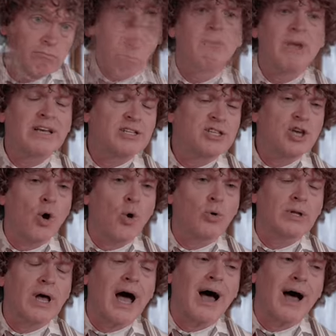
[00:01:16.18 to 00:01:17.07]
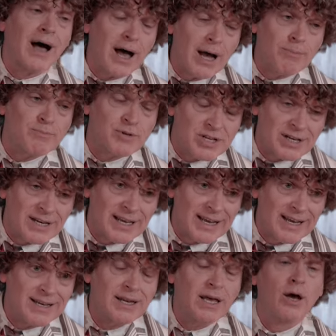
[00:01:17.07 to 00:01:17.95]
makes the old
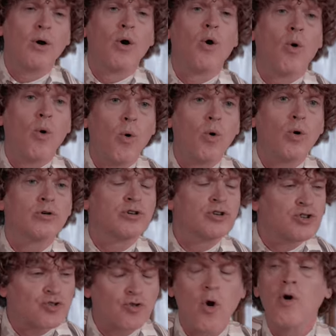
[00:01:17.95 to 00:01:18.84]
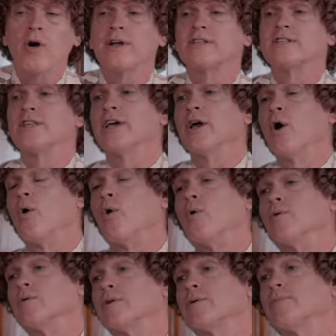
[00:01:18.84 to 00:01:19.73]
obsolete or destroys the
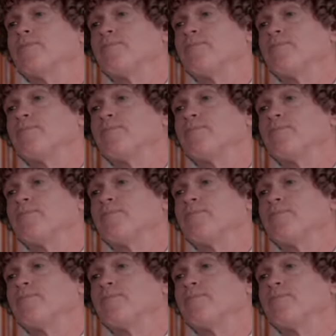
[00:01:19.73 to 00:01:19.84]
old.